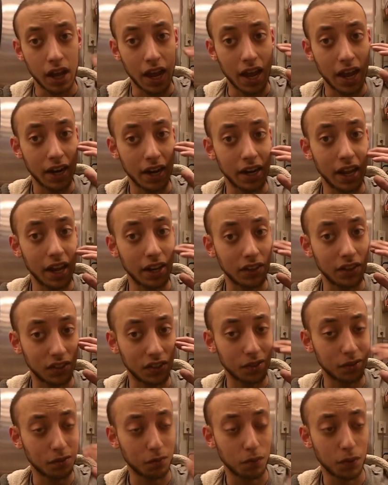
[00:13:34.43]
And
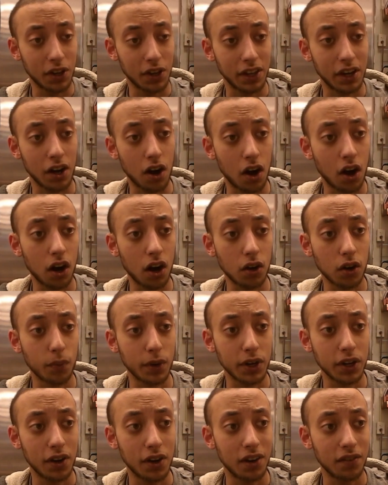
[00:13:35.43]
that's really hard
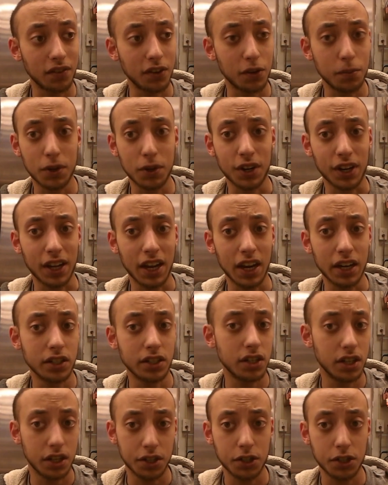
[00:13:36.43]
when you have
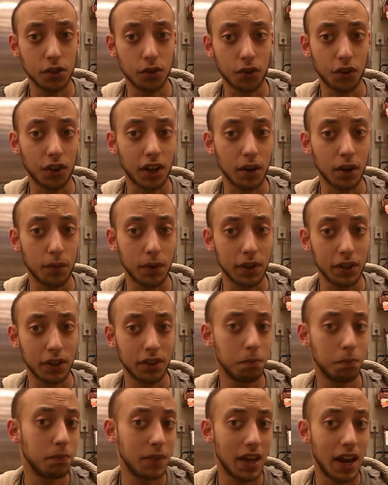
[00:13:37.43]
communication issues like with
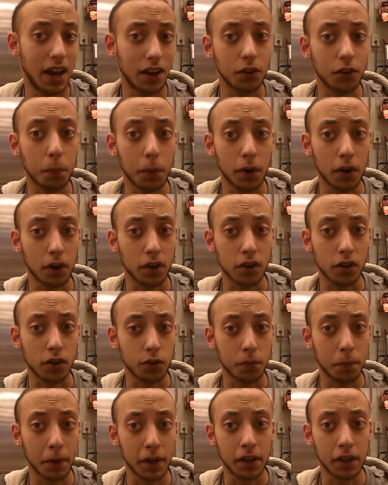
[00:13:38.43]

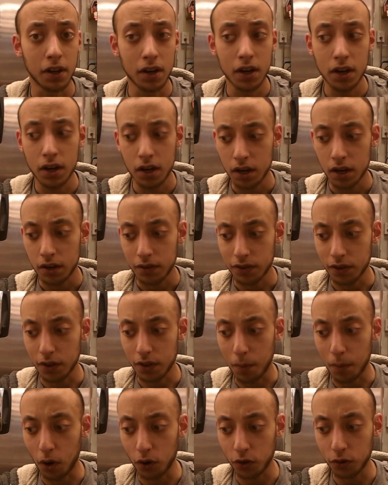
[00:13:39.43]
Asperger's, but for the
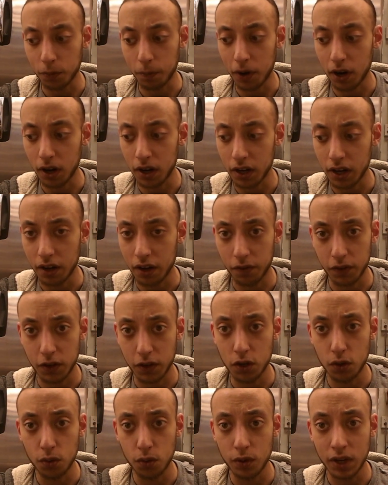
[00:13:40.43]
most part, if
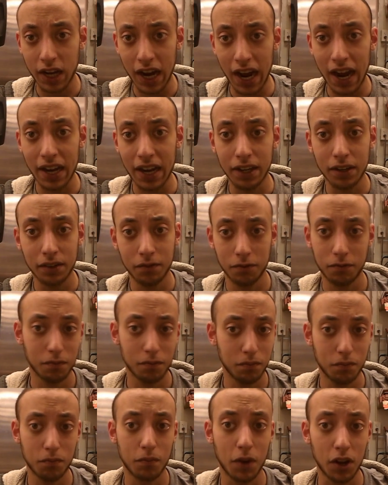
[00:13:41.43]
you
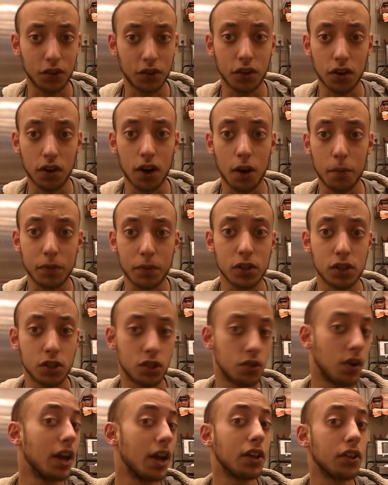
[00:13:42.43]
can muster up the
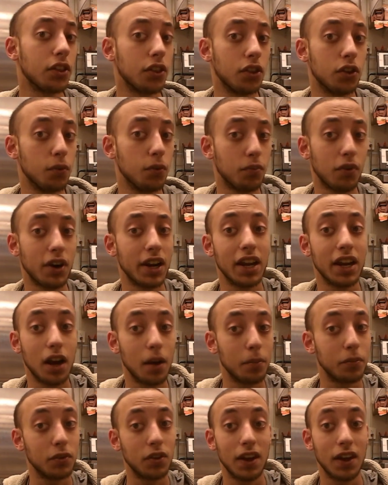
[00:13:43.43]
strength to bring it
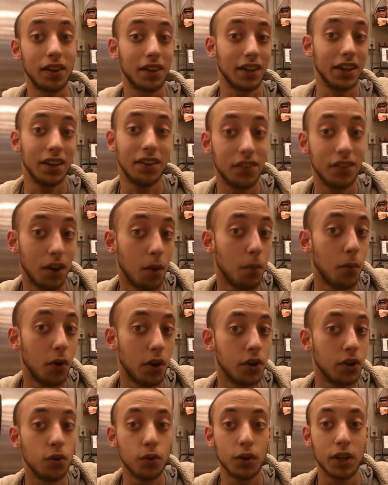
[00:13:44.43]
up to at least
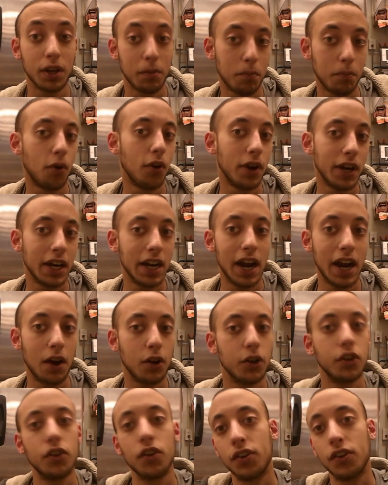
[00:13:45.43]
someone who can point it
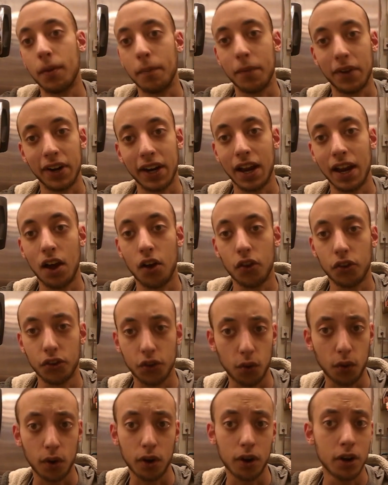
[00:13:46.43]
out to somebody else,
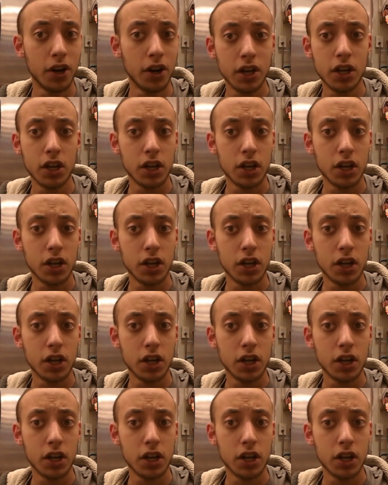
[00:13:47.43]
or,